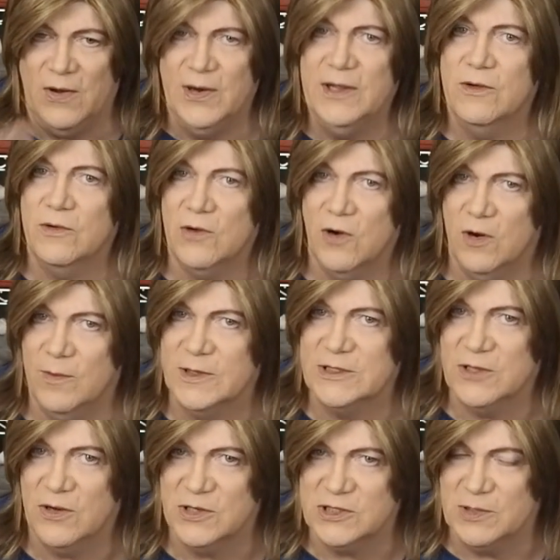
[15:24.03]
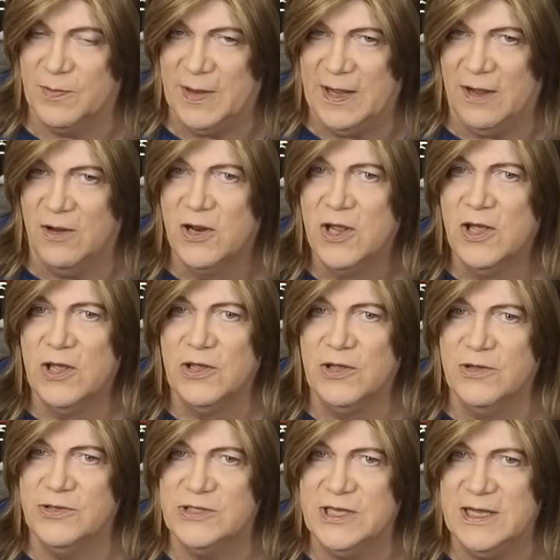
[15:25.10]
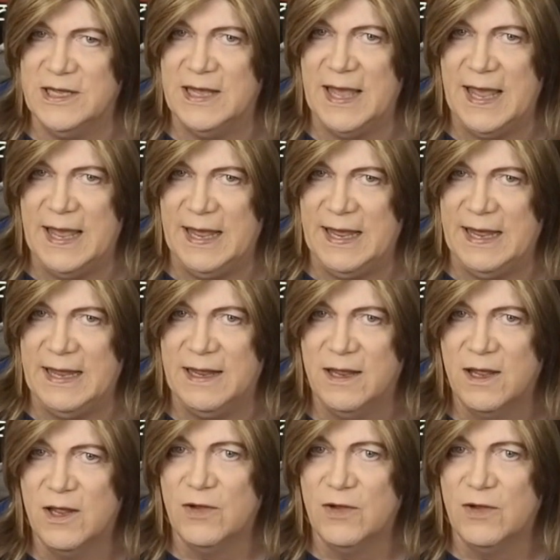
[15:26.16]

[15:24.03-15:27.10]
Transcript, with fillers: Audio Karma talks about using a